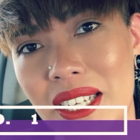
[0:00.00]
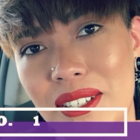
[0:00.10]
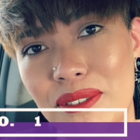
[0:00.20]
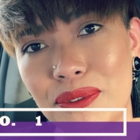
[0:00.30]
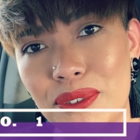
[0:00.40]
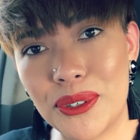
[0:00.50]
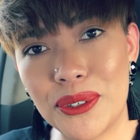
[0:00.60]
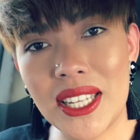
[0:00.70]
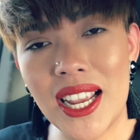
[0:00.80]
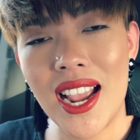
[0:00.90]
kingdom
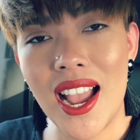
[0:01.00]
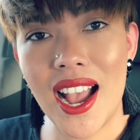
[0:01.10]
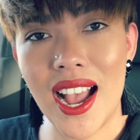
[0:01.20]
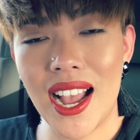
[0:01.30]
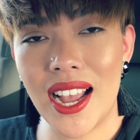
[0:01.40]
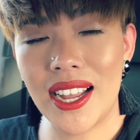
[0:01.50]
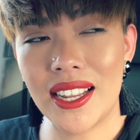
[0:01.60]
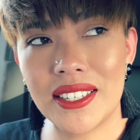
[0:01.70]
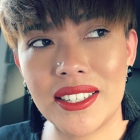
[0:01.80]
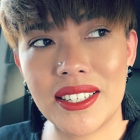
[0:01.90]
food,
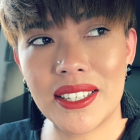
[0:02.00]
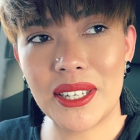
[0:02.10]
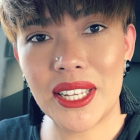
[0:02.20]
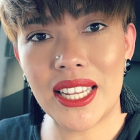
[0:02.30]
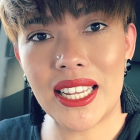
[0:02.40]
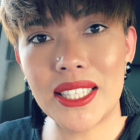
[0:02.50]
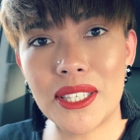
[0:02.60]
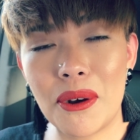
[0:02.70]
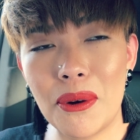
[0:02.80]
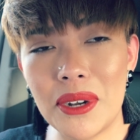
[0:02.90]
and
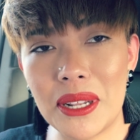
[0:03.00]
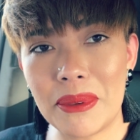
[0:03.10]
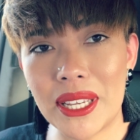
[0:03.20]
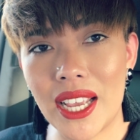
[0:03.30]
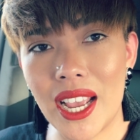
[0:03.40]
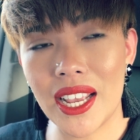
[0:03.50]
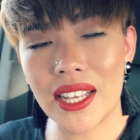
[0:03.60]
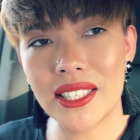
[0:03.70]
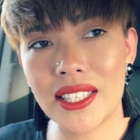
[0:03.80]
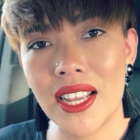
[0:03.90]
it's only
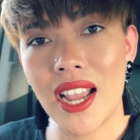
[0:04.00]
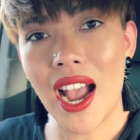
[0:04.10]
because